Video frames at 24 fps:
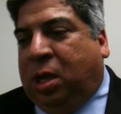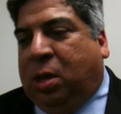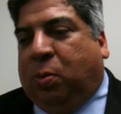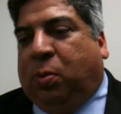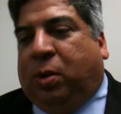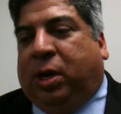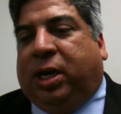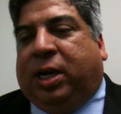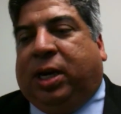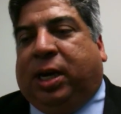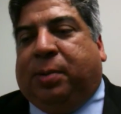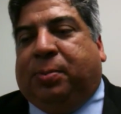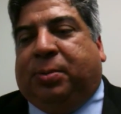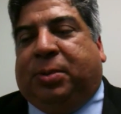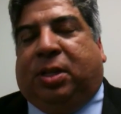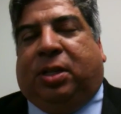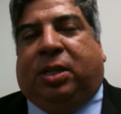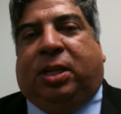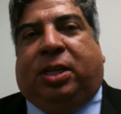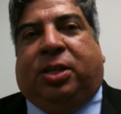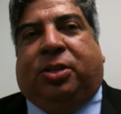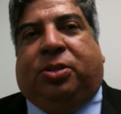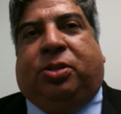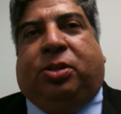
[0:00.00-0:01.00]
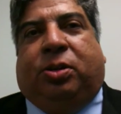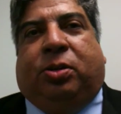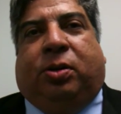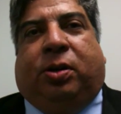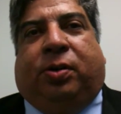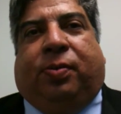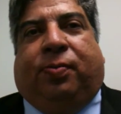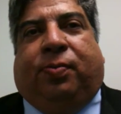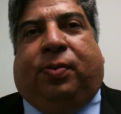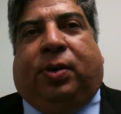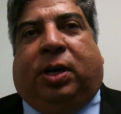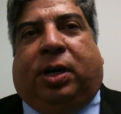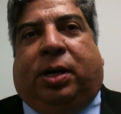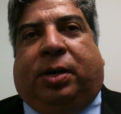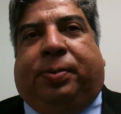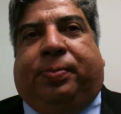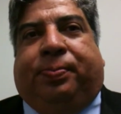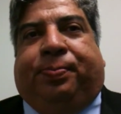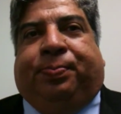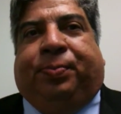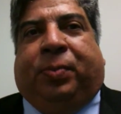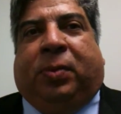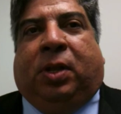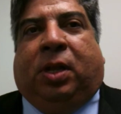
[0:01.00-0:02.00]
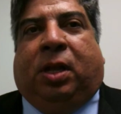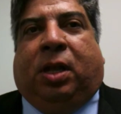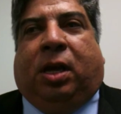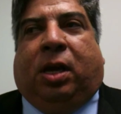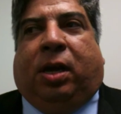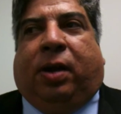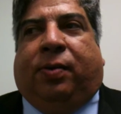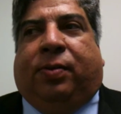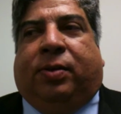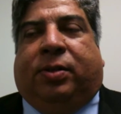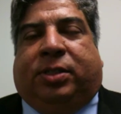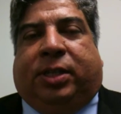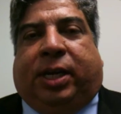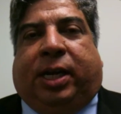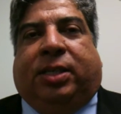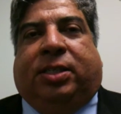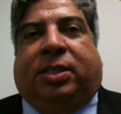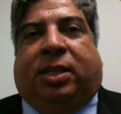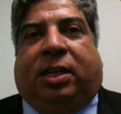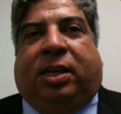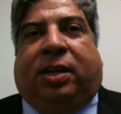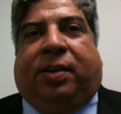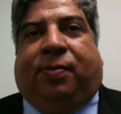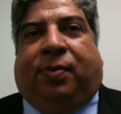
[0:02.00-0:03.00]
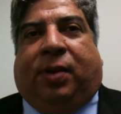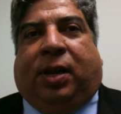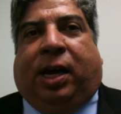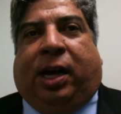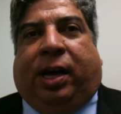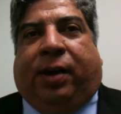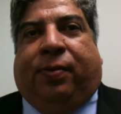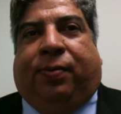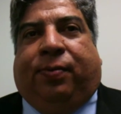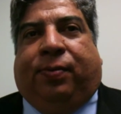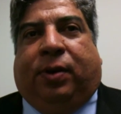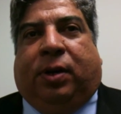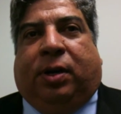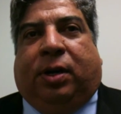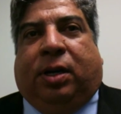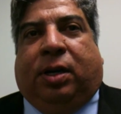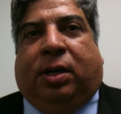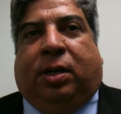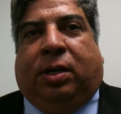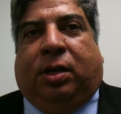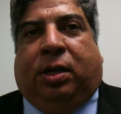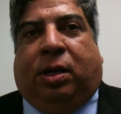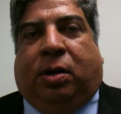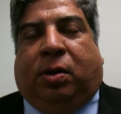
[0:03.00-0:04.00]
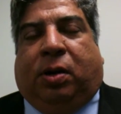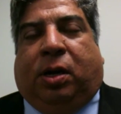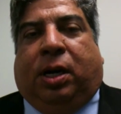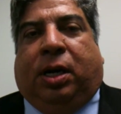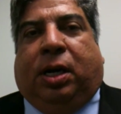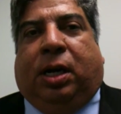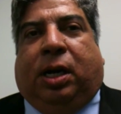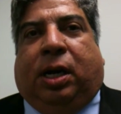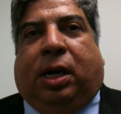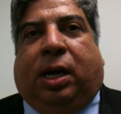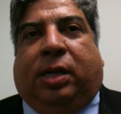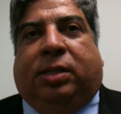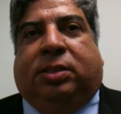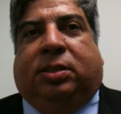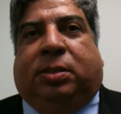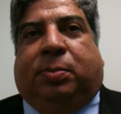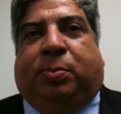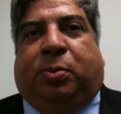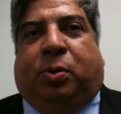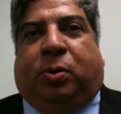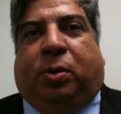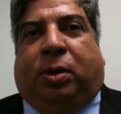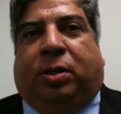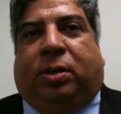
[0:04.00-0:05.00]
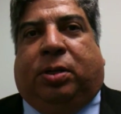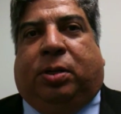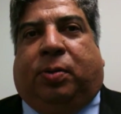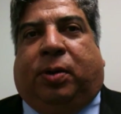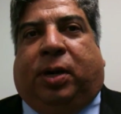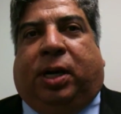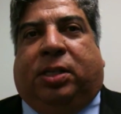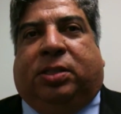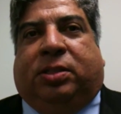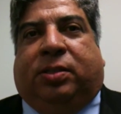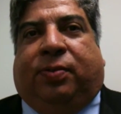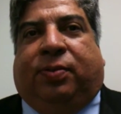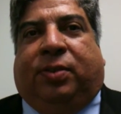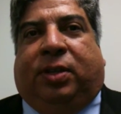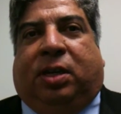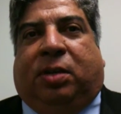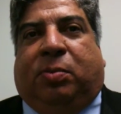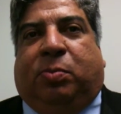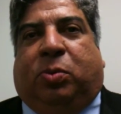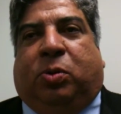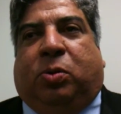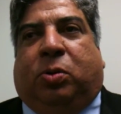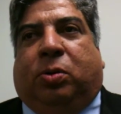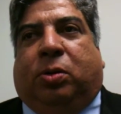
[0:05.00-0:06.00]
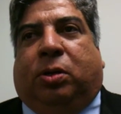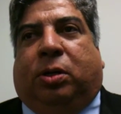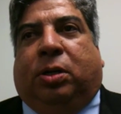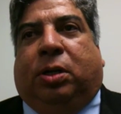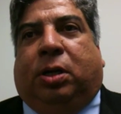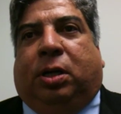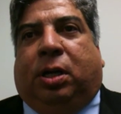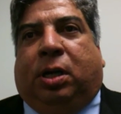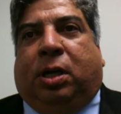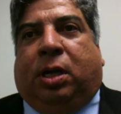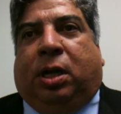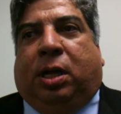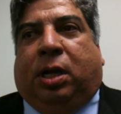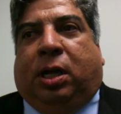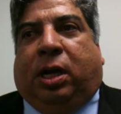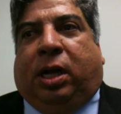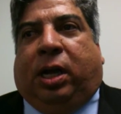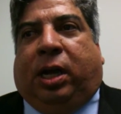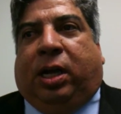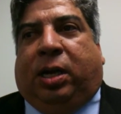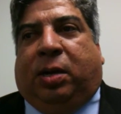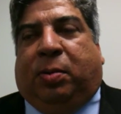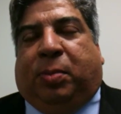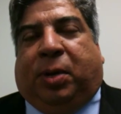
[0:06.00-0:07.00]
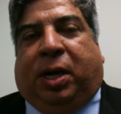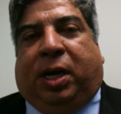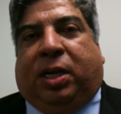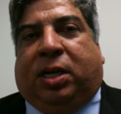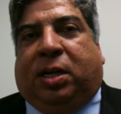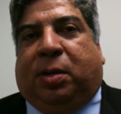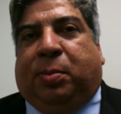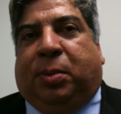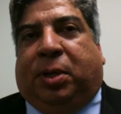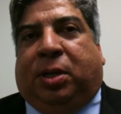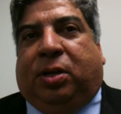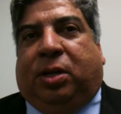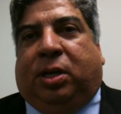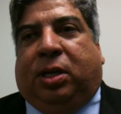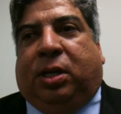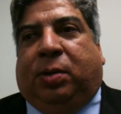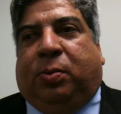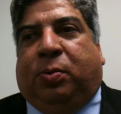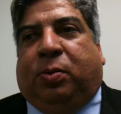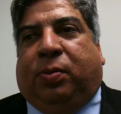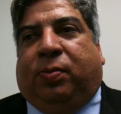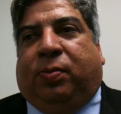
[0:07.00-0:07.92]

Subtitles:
When it came to the issue of the sanctity of life, I support the rights of the unborn. And in my community,